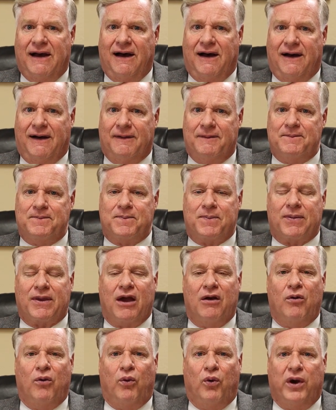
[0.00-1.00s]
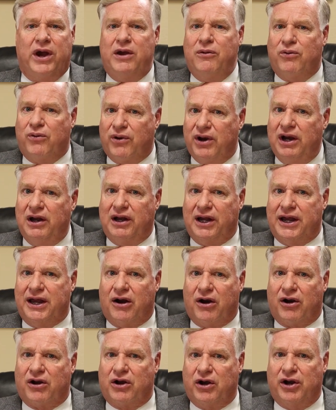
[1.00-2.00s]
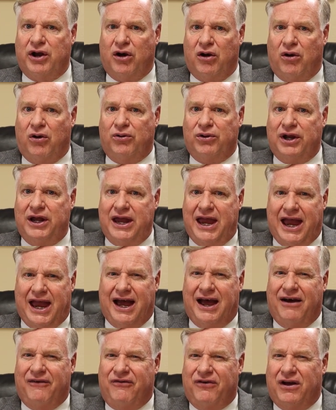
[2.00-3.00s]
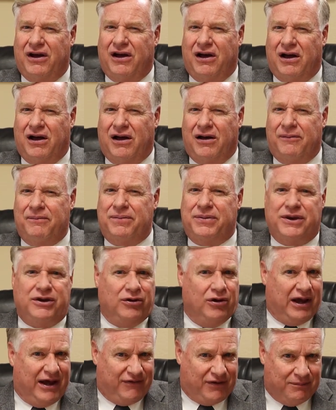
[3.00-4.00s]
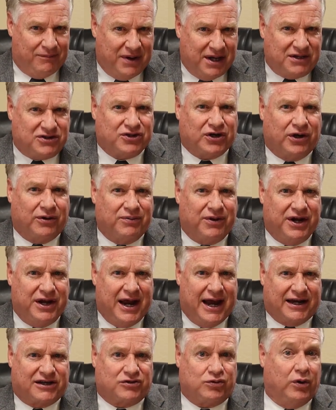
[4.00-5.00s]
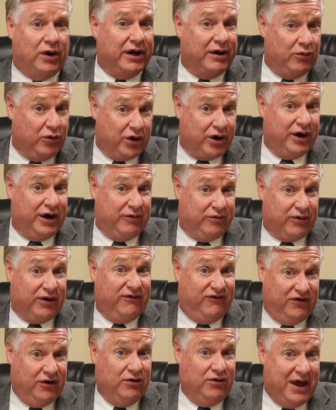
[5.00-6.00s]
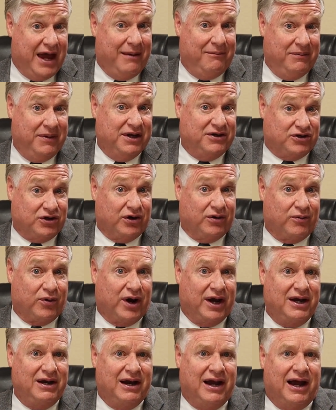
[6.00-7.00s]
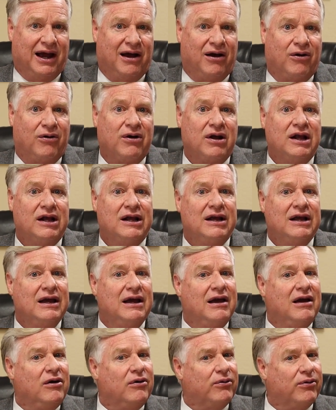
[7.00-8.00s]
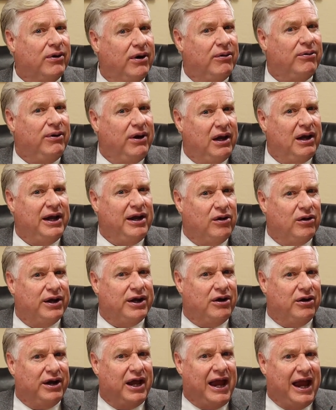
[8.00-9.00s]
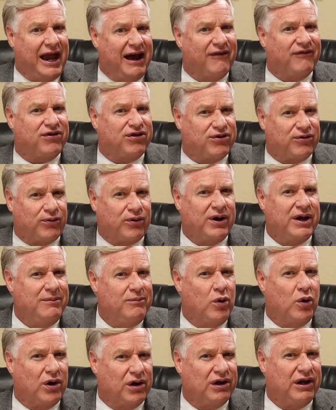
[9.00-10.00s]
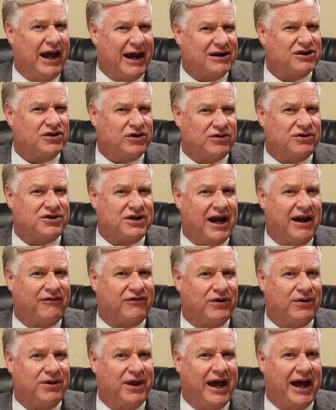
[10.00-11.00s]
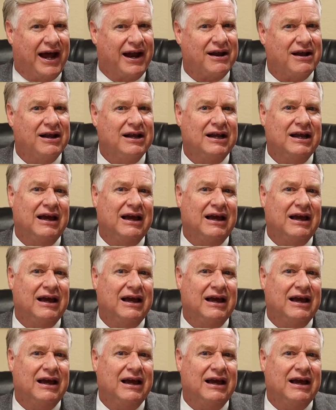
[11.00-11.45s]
Um, we really are going to only have, um, you'll have the midterm the next one, and we're going to review that midterm right now. We're really only going to have three more lectures after that.